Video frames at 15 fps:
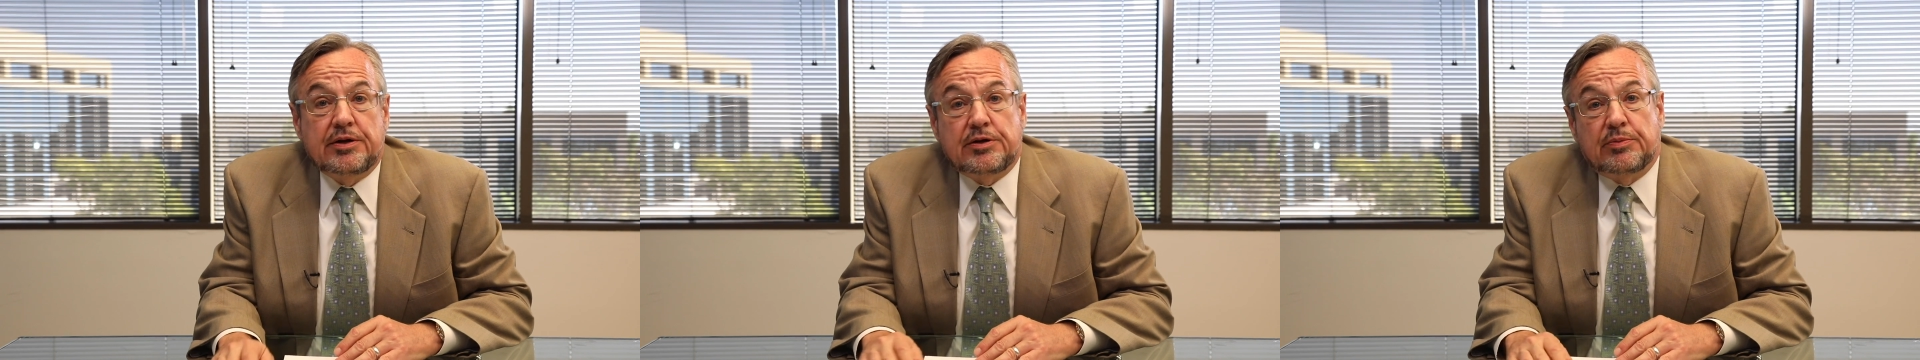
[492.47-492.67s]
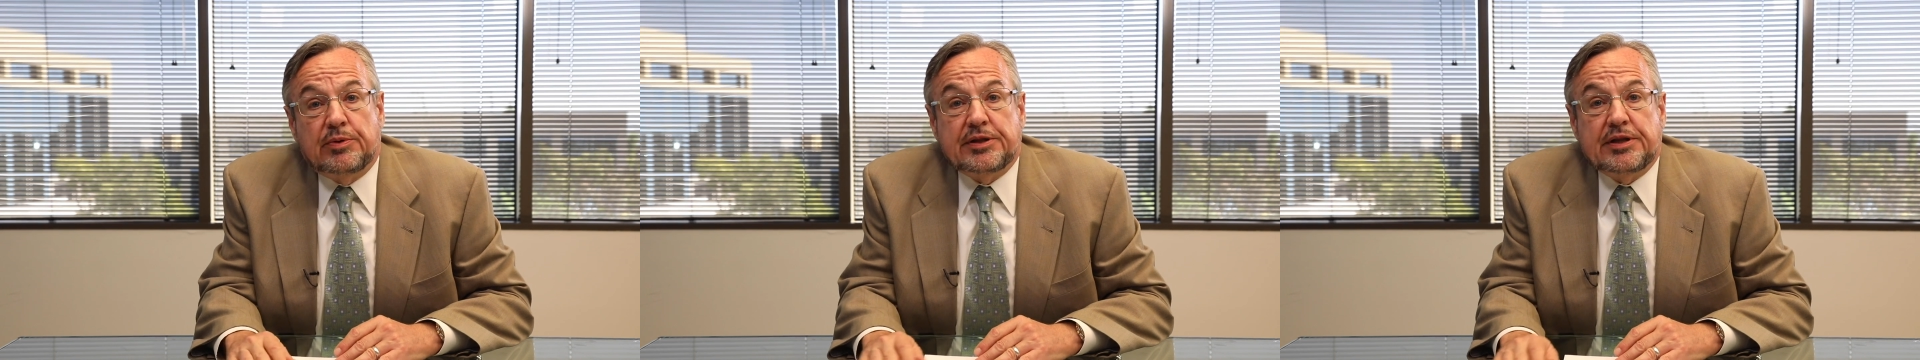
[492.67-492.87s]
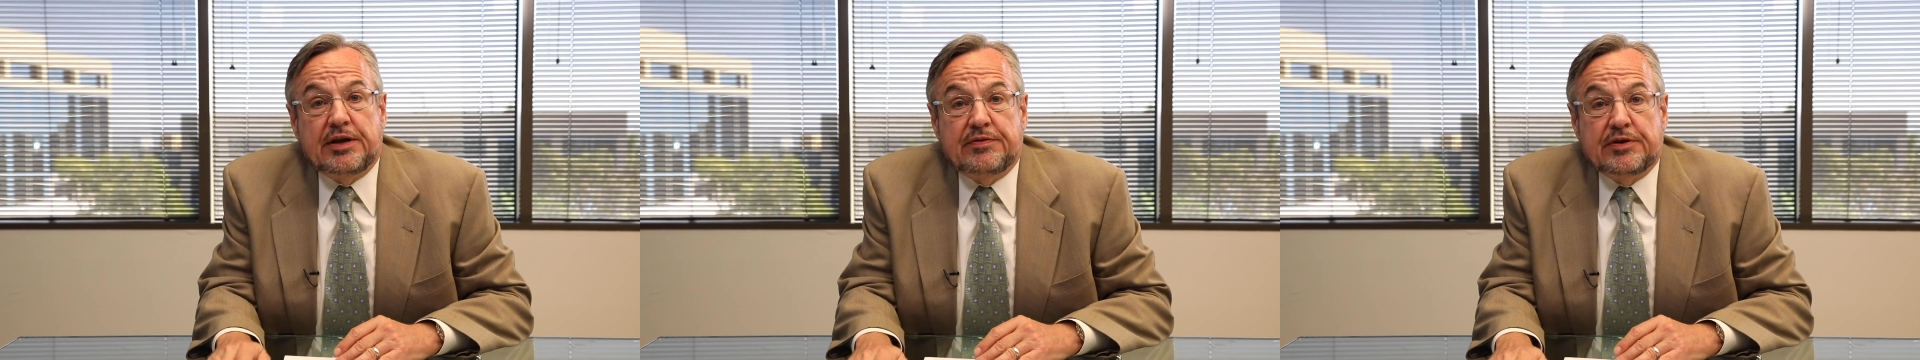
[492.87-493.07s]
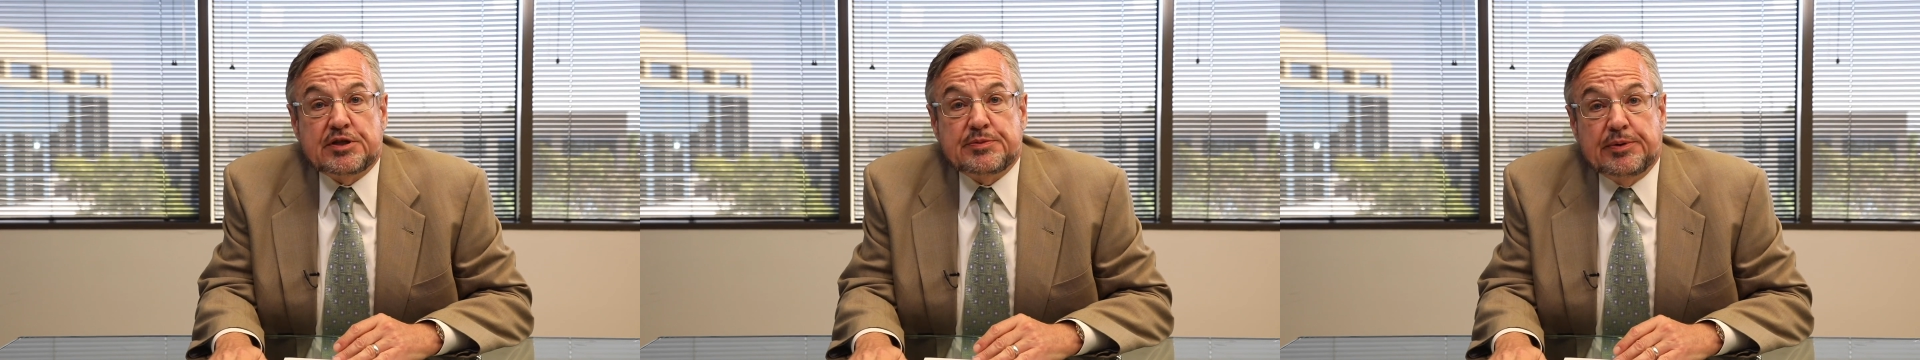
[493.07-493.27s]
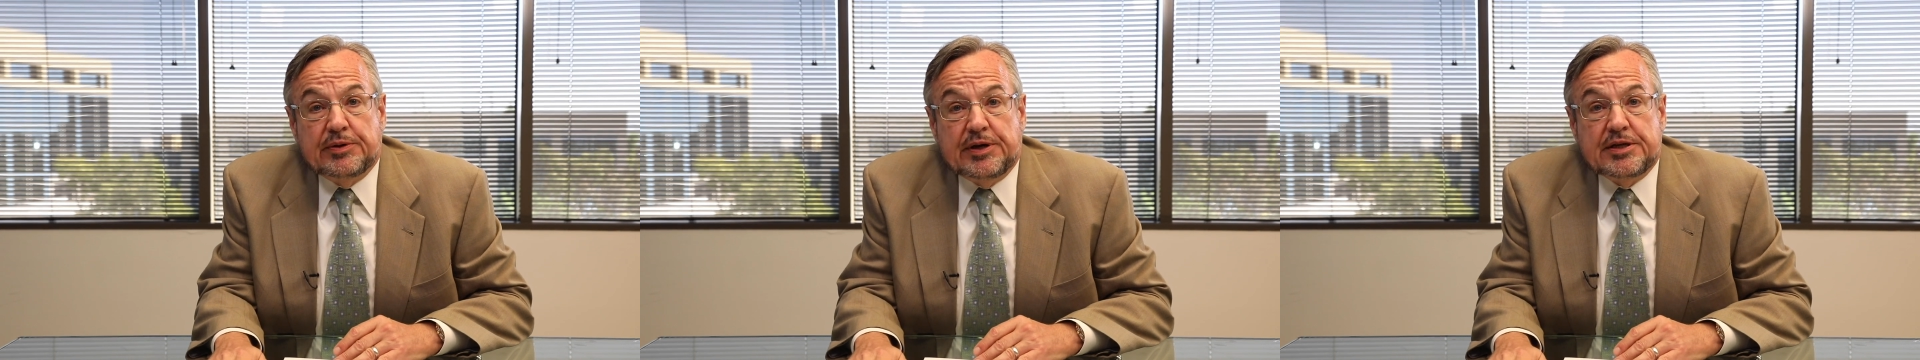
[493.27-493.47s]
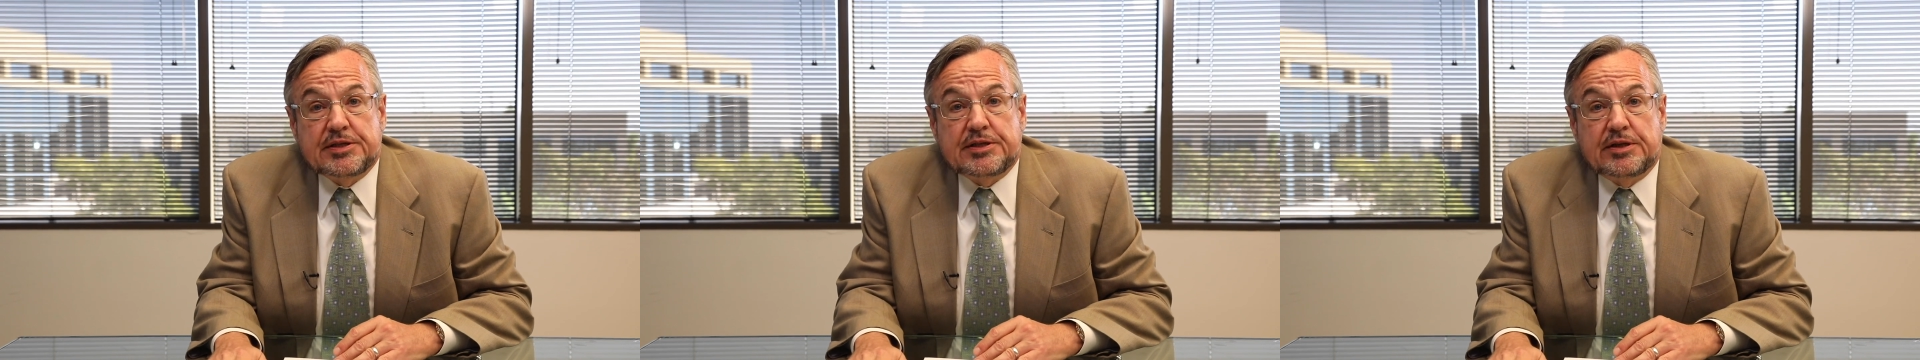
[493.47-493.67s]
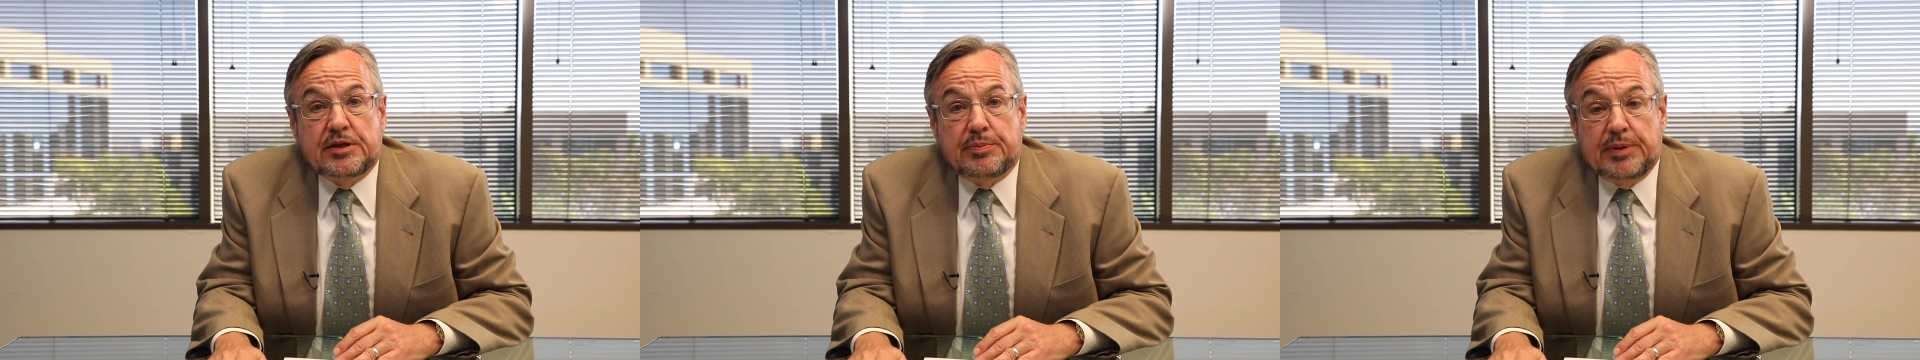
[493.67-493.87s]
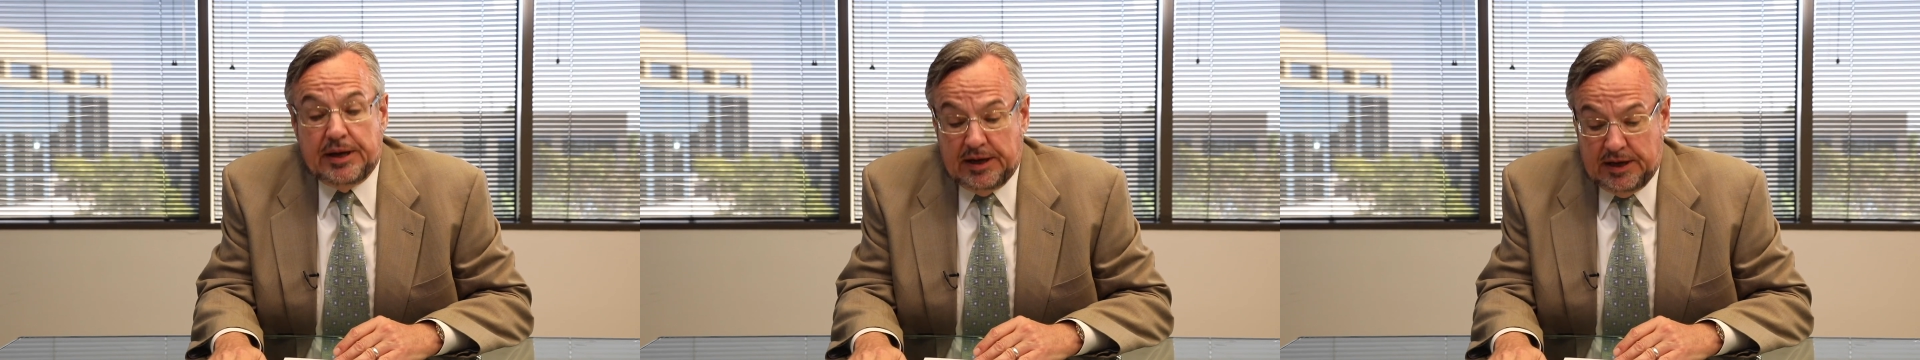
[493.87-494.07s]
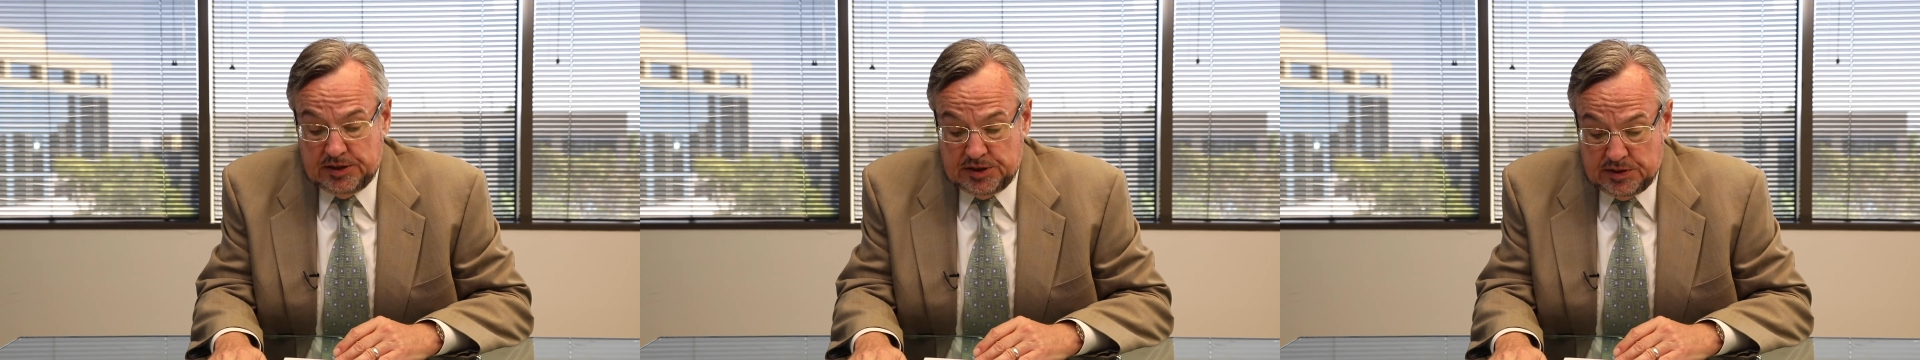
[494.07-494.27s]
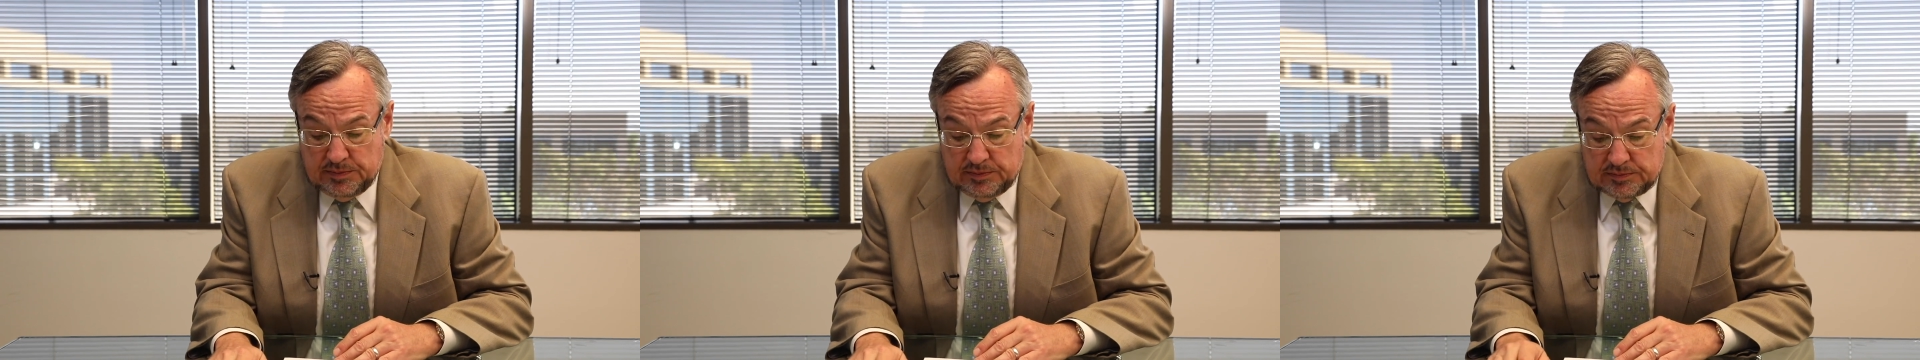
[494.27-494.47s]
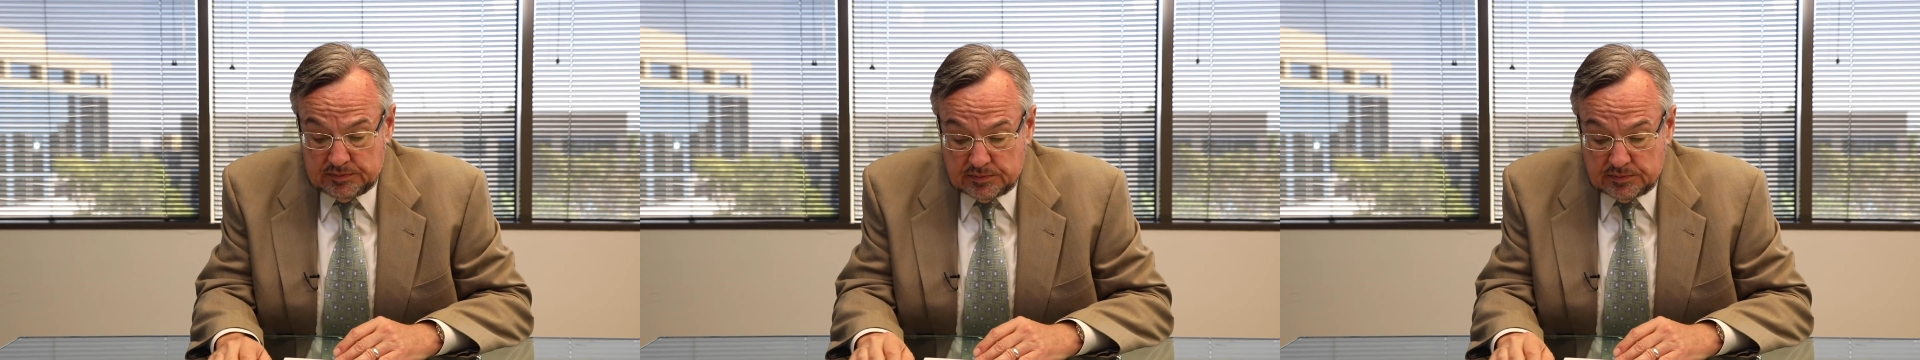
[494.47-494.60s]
to what they've experienced in the past.